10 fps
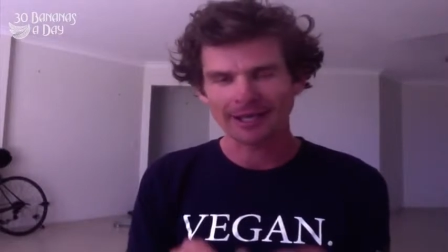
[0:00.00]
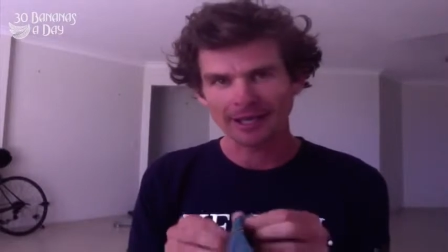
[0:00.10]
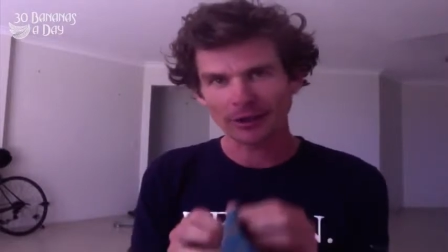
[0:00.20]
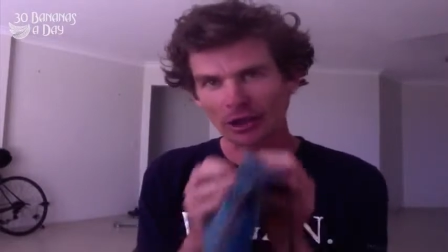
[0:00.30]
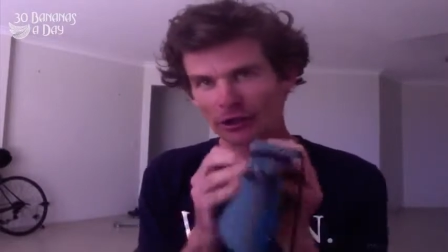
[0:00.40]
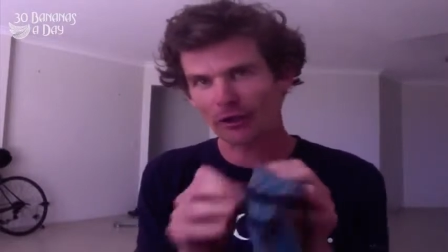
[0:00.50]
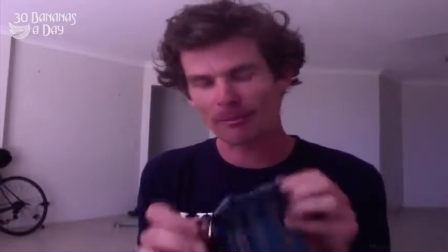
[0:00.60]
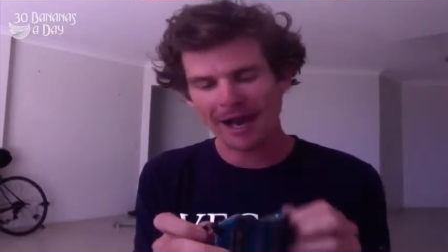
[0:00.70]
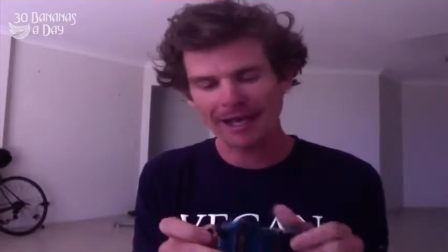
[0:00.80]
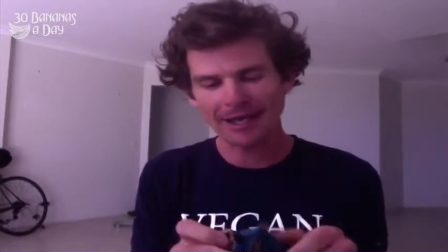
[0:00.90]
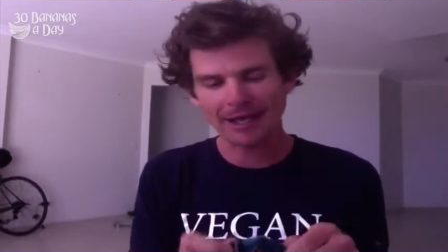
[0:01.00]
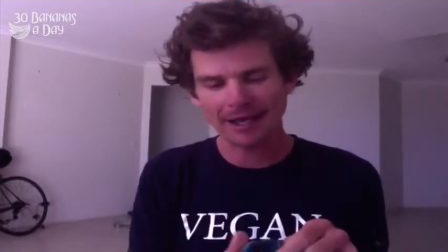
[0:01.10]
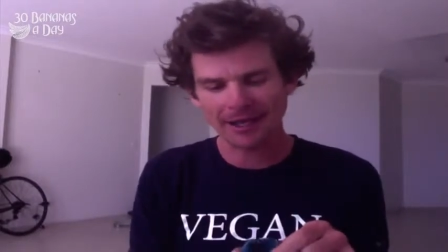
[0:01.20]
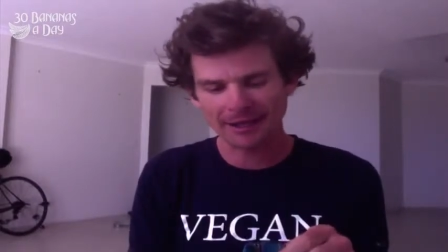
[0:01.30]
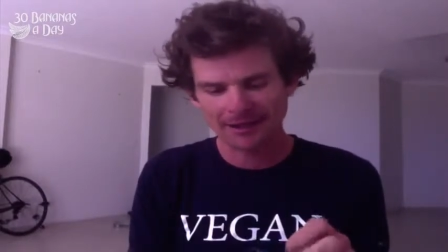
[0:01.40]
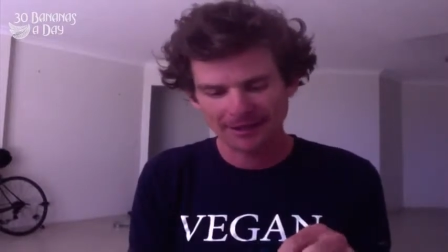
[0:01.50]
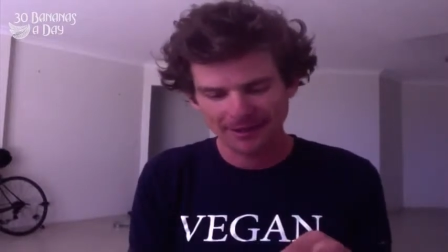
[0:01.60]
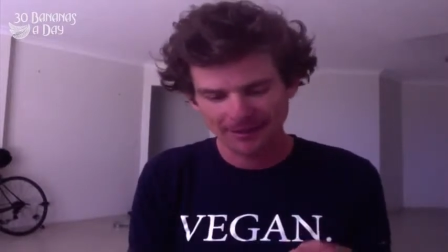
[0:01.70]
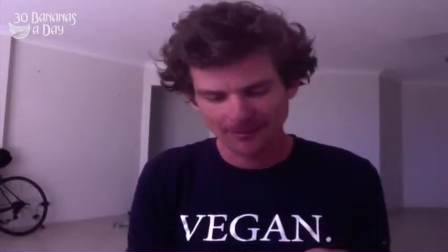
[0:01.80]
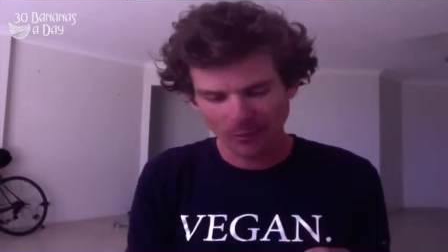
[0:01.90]
Okay, I've got a lot of money in here,
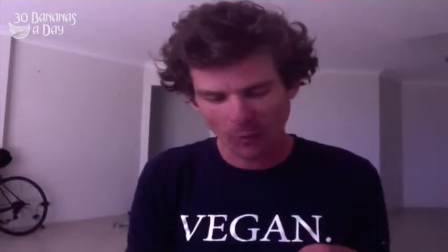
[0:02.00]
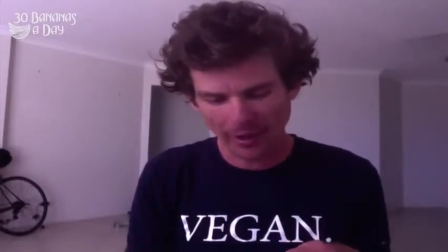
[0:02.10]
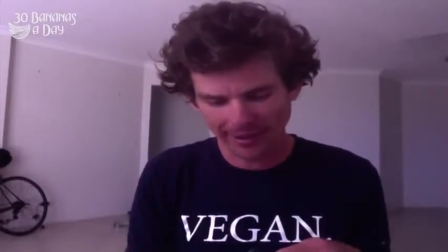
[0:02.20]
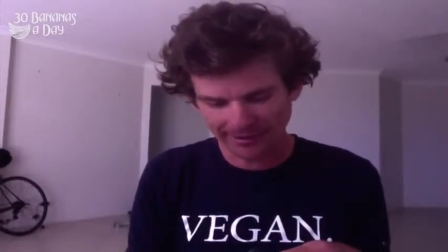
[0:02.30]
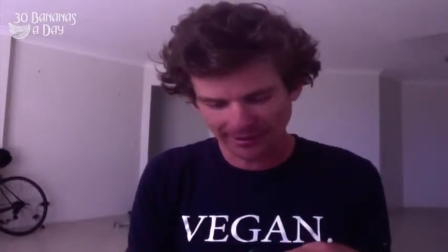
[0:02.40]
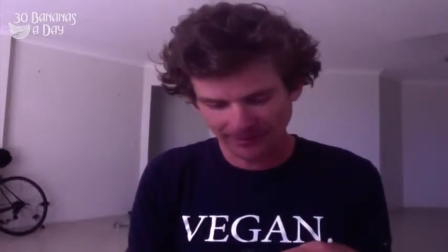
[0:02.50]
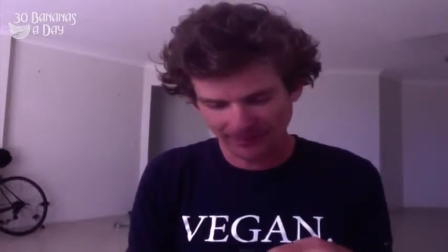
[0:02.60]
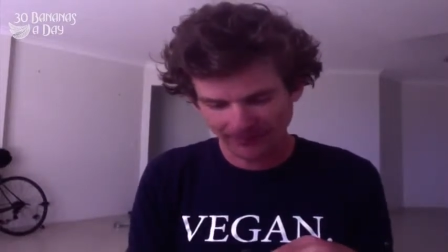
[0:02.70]
but what is it?